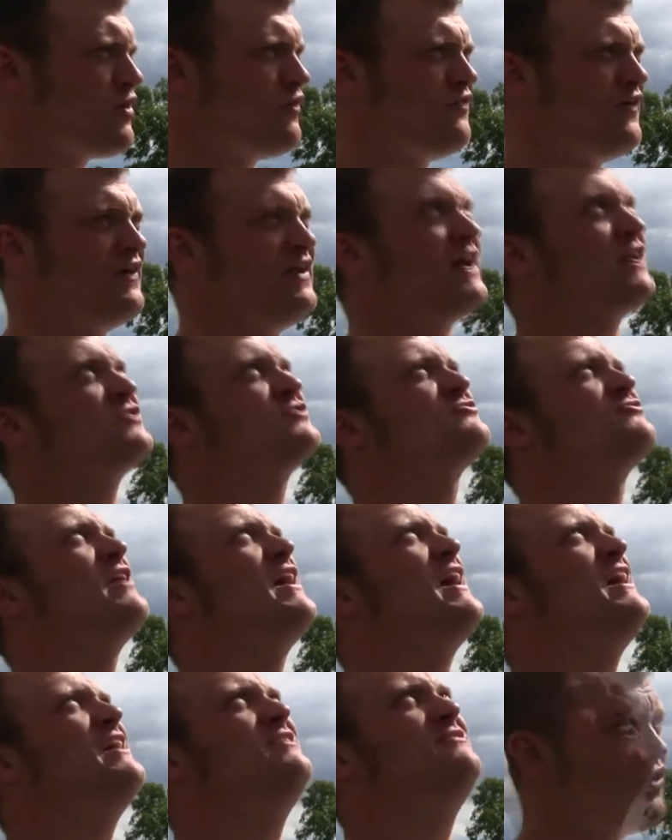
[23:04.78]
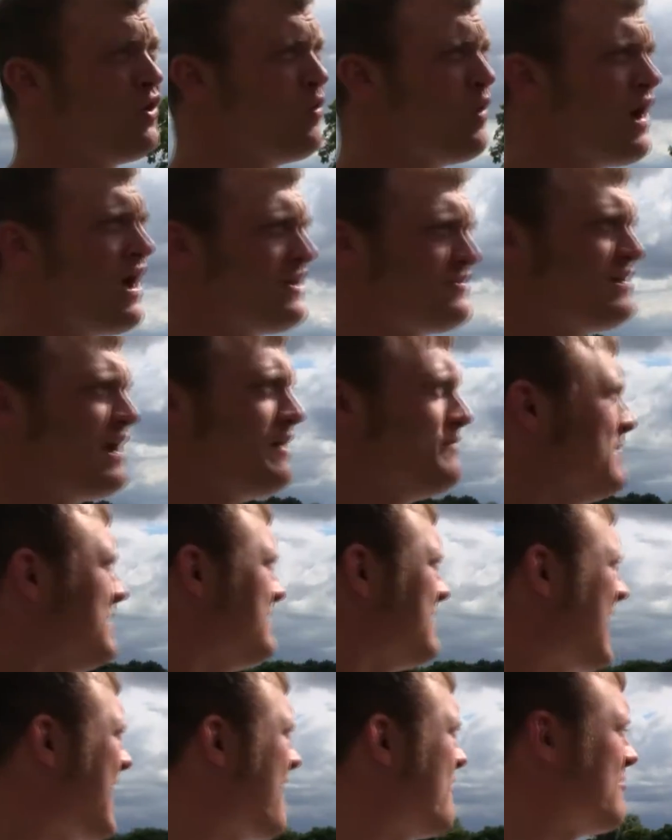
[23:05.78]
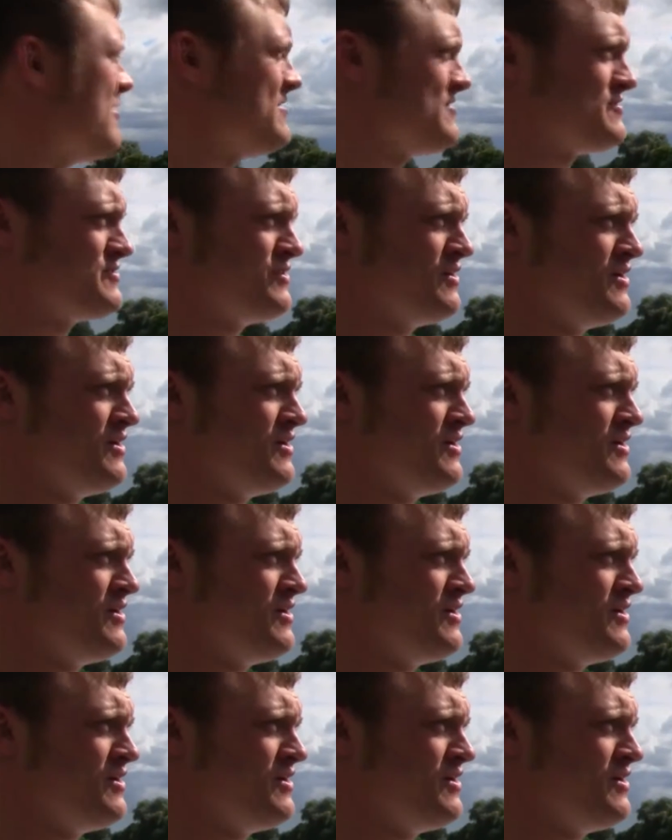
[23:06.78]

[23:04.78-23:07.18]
go for the next train. So what's happening now is